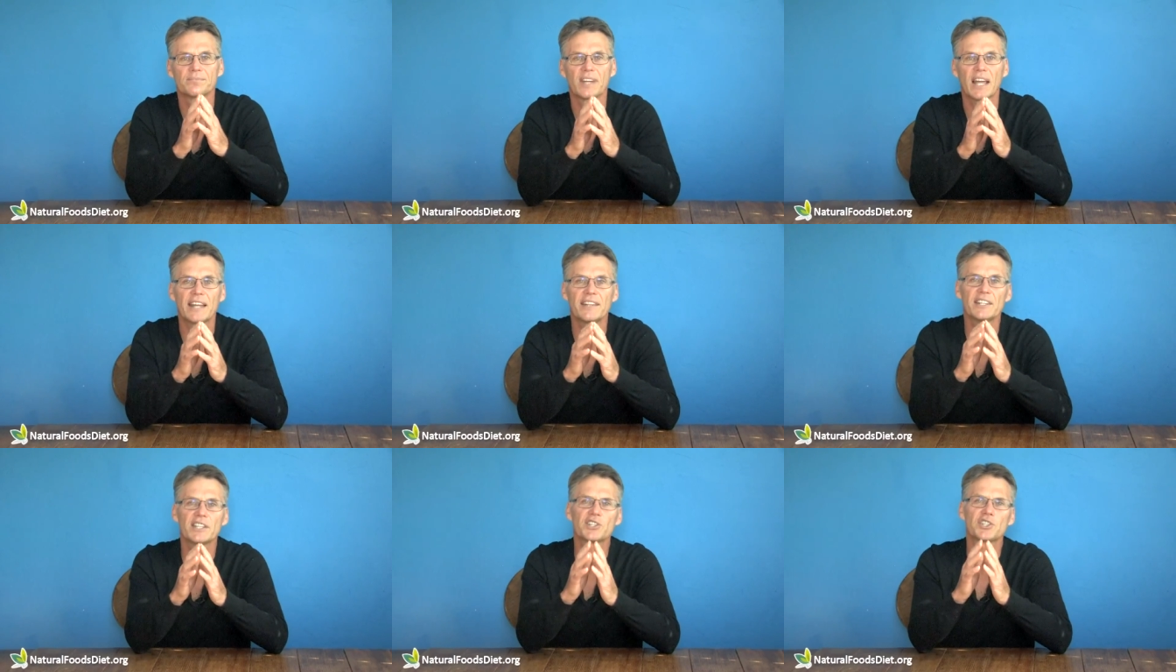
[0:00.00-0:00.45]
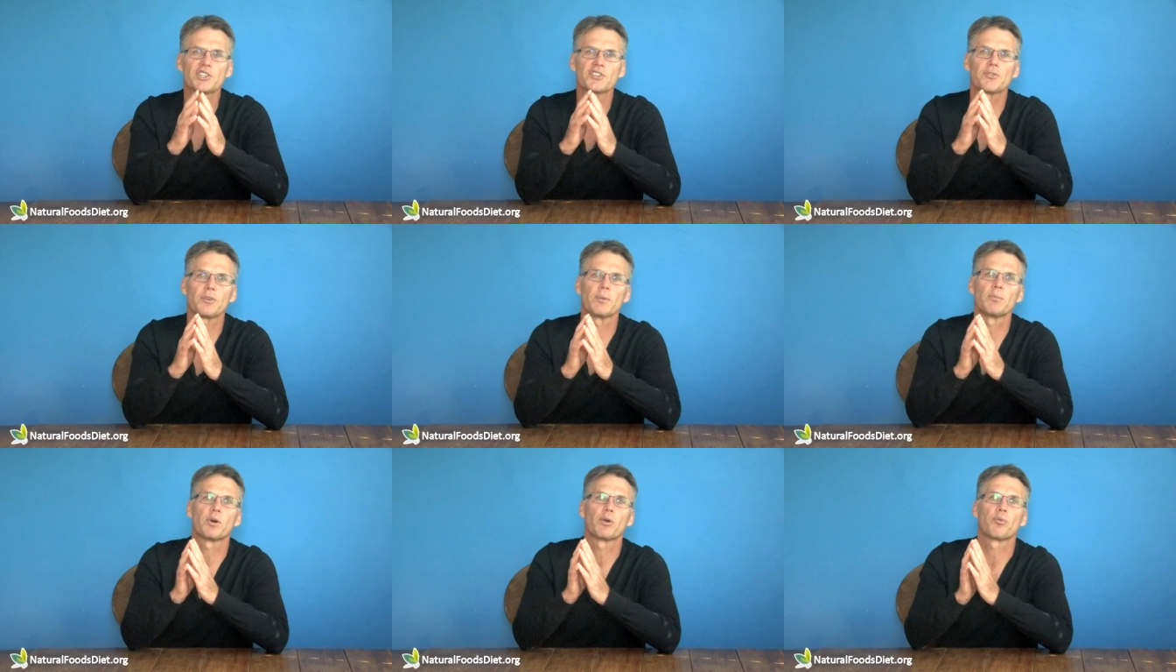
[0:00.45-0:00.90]
And this is
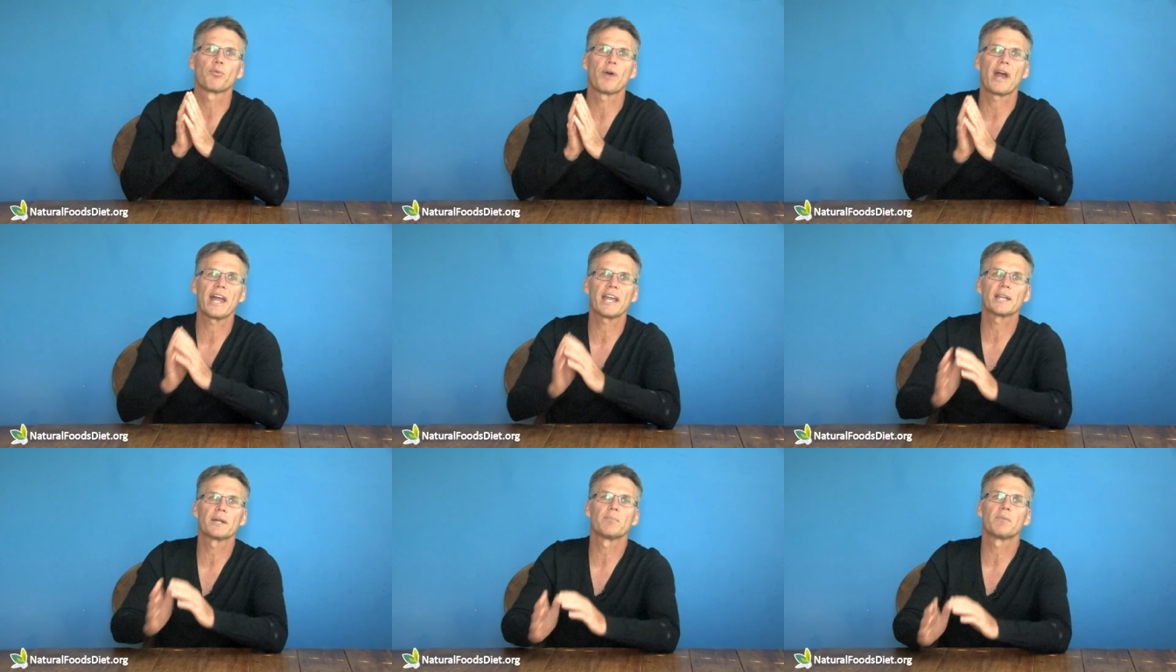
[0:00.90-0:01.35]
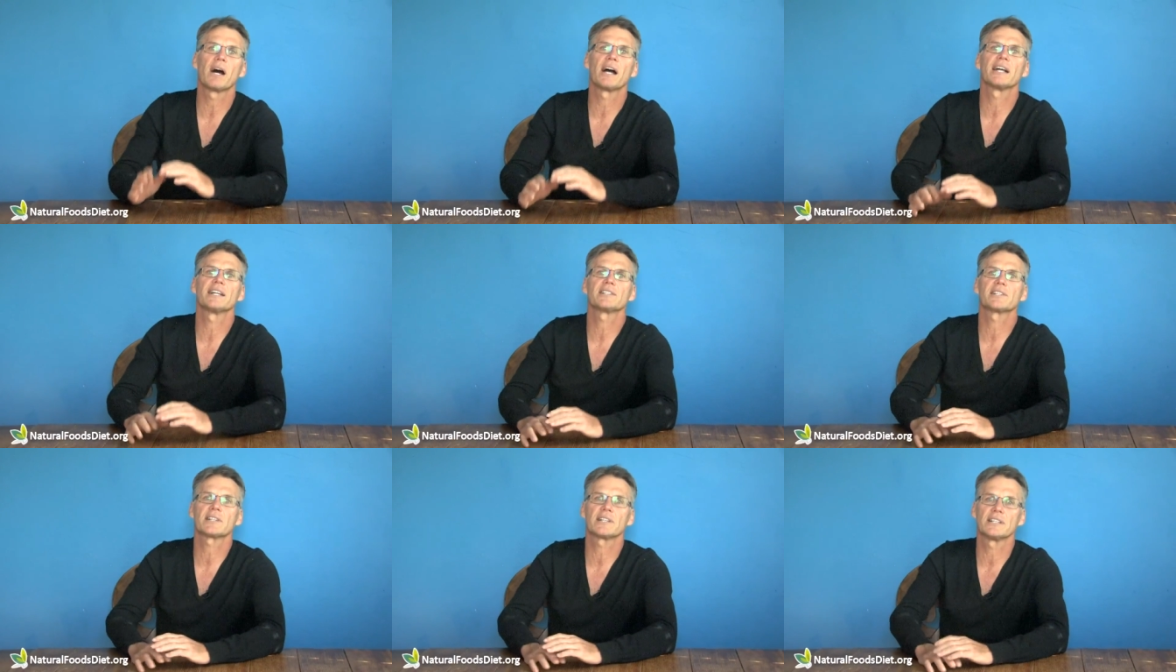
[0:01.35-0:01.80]
from a
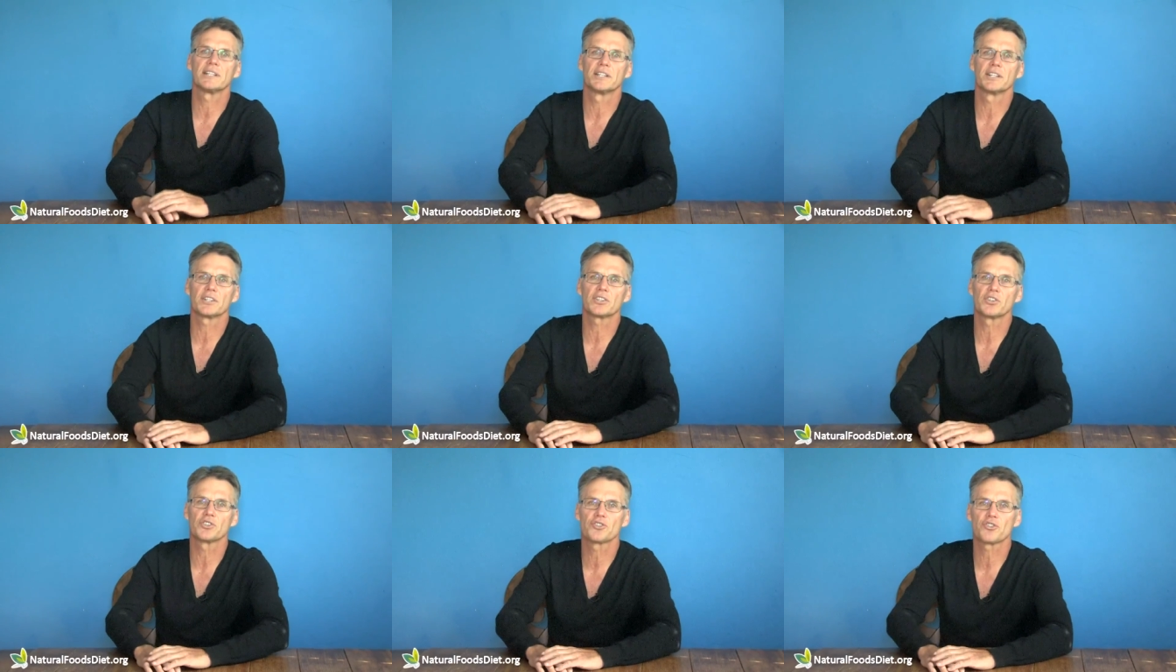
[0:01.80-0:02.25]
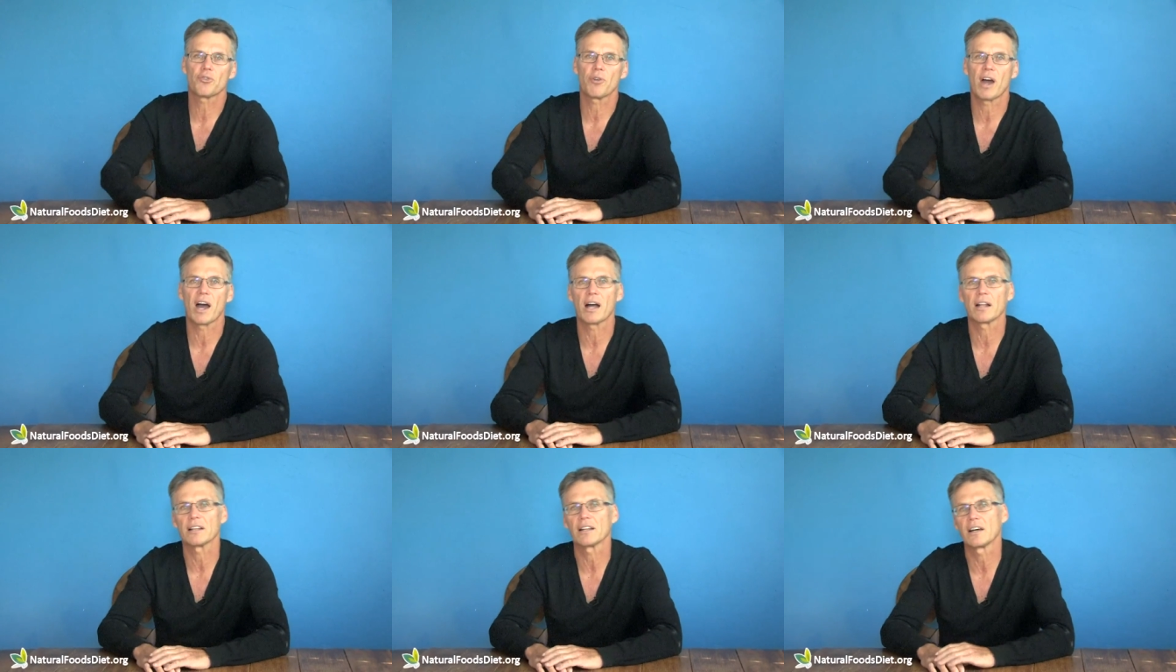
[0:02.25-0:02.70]
randomized clinical
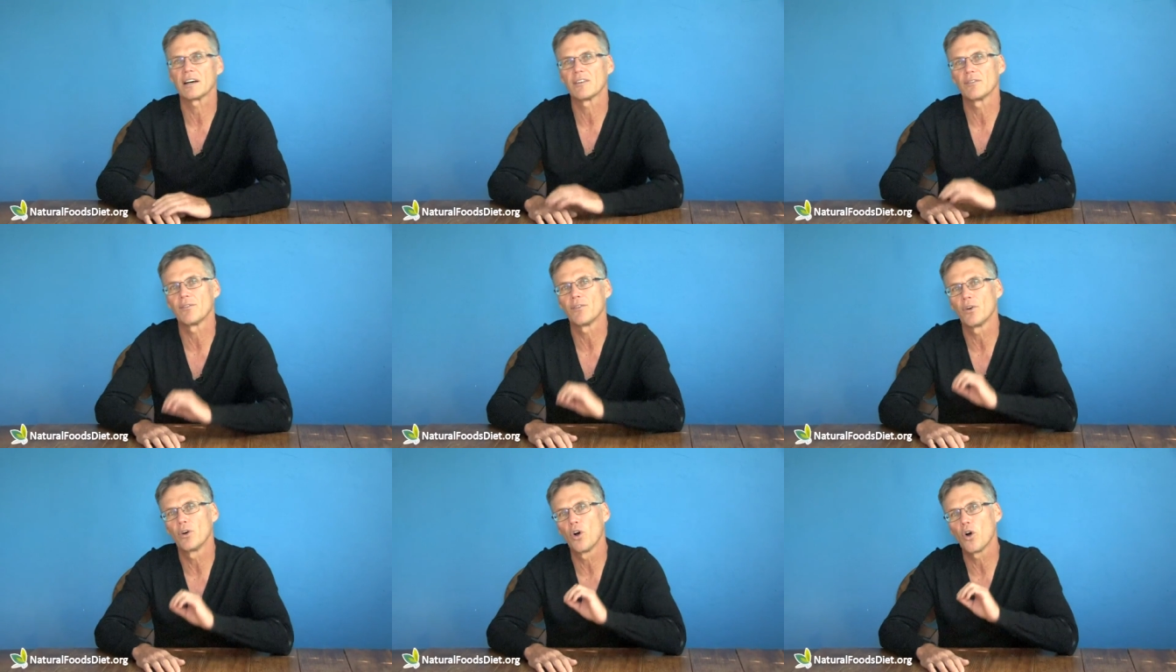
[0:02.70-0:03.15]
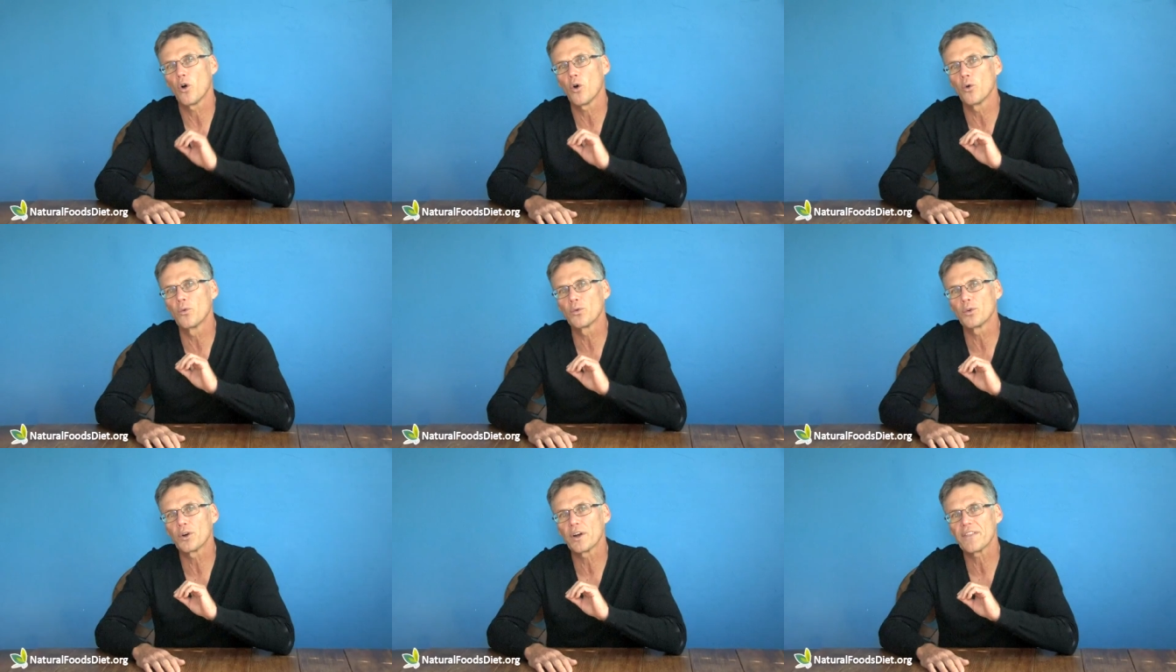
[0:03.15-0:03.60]
trial of
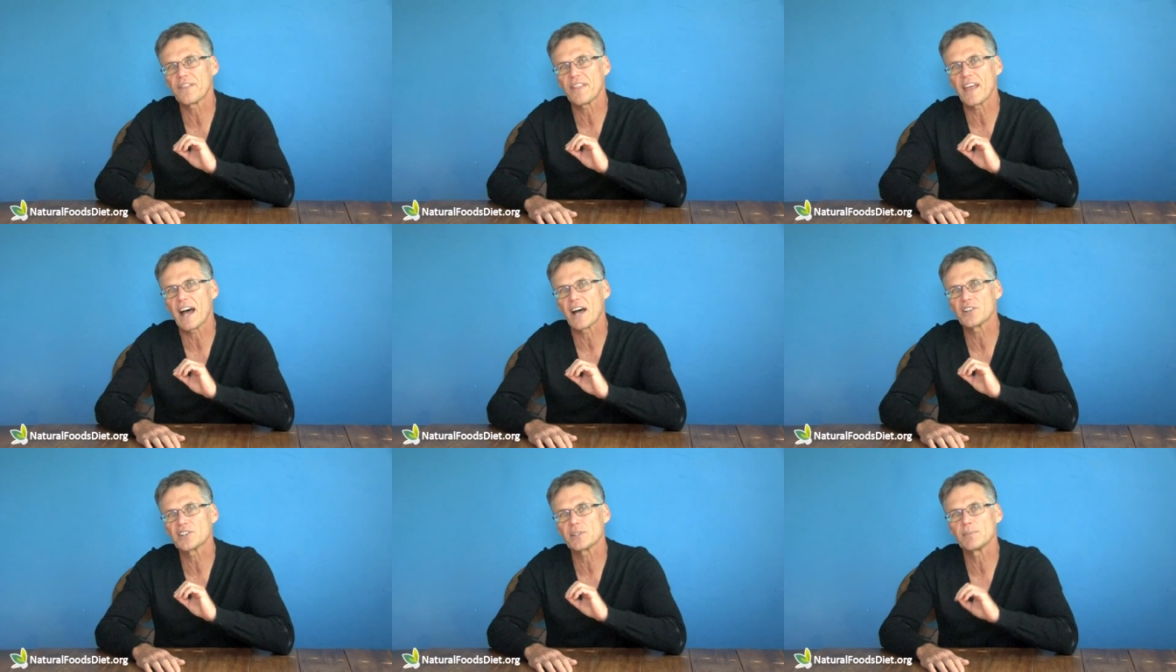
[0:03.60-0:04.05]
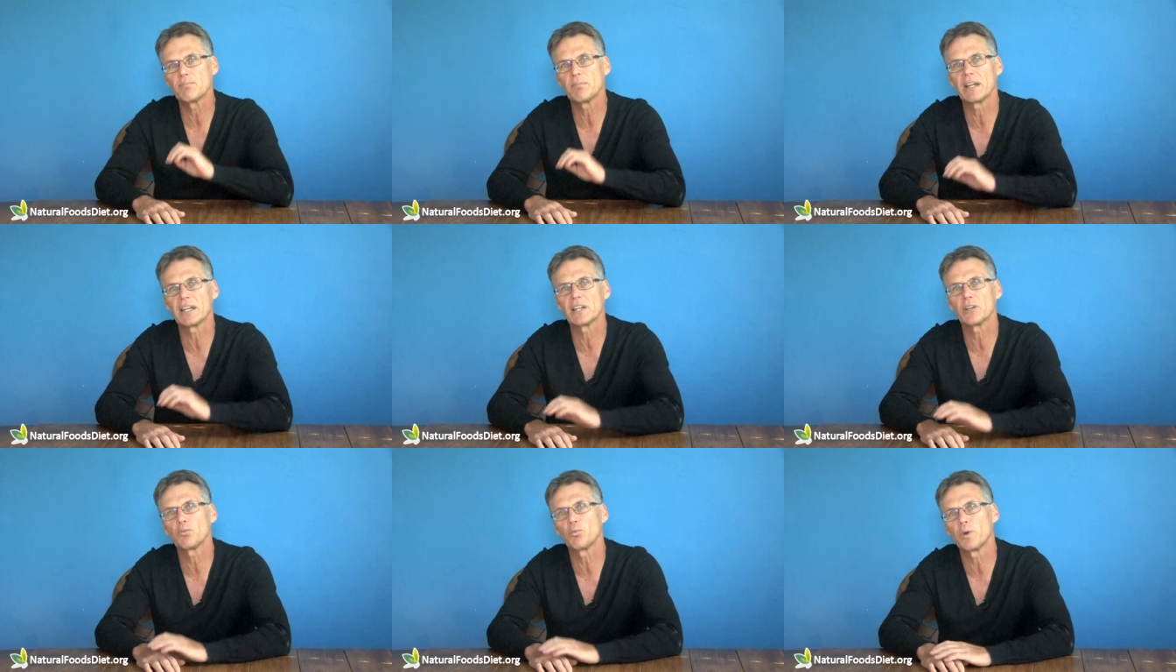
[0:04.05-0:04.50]
over a thousand
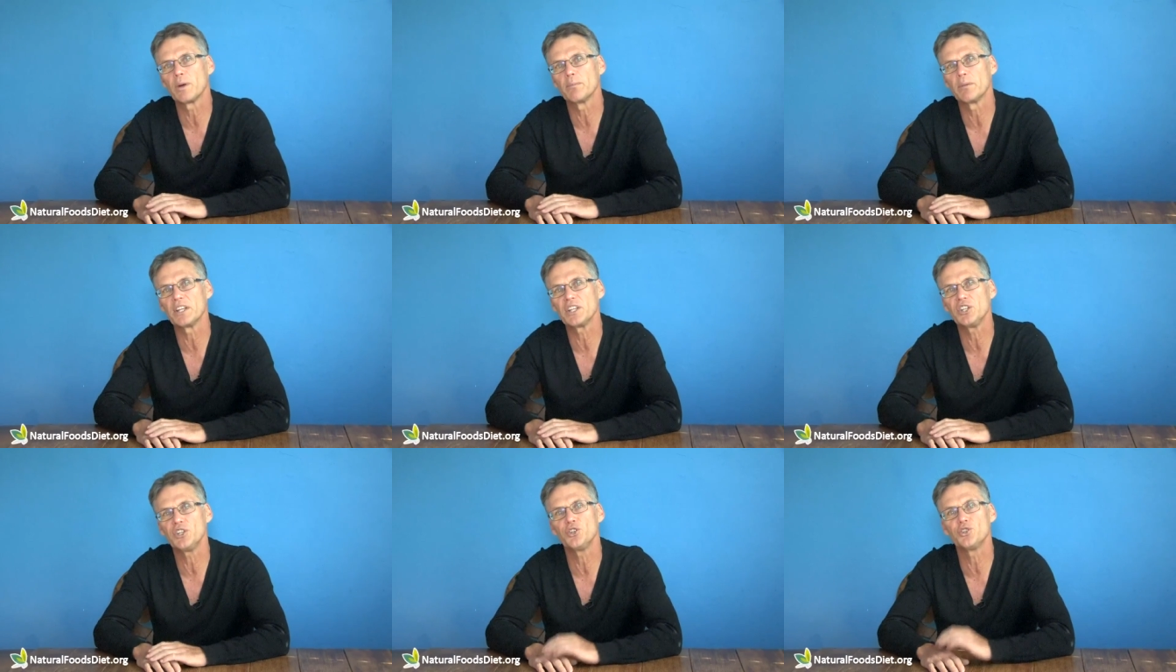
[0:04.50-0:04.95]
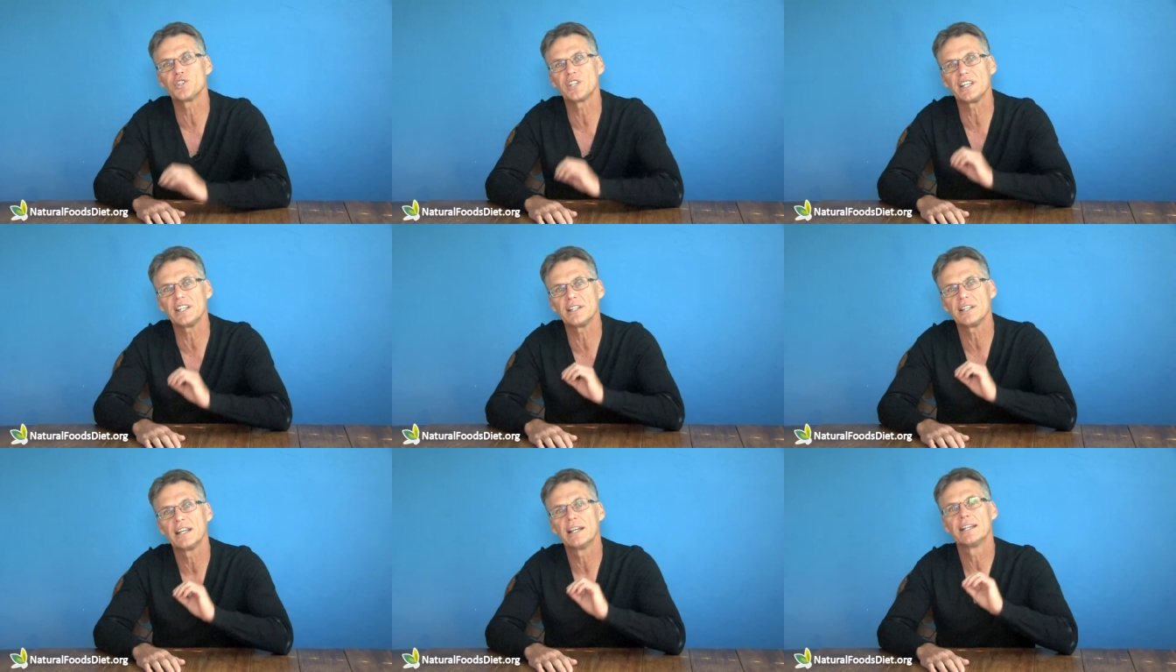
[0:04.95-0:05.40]
men and women
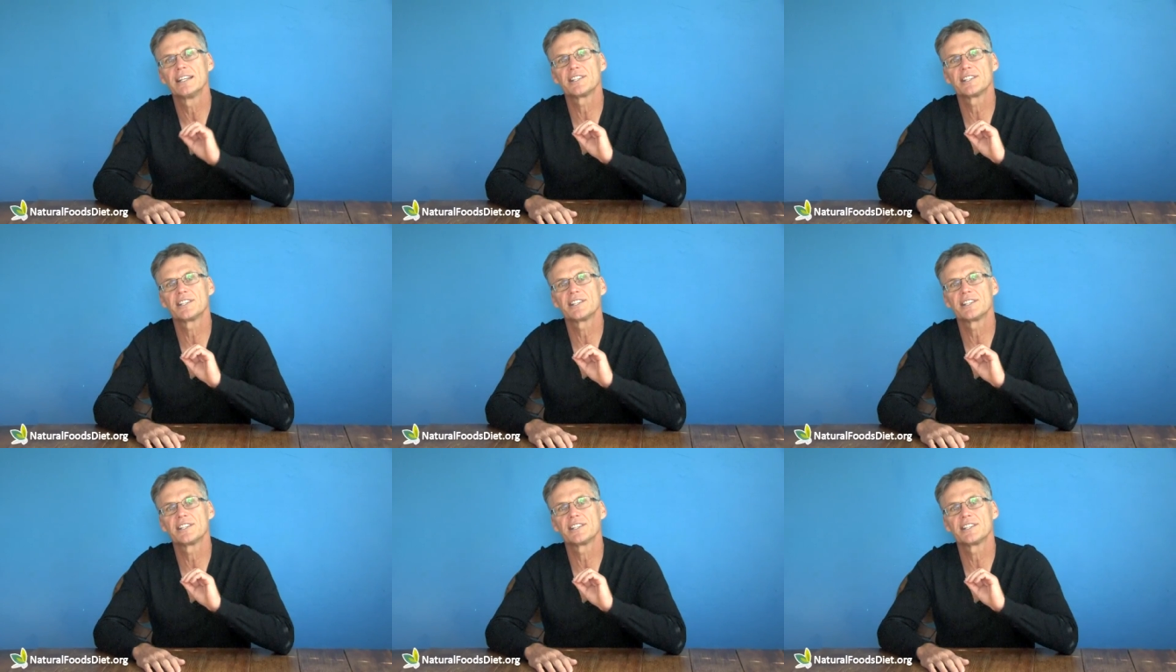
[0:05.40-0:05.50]
using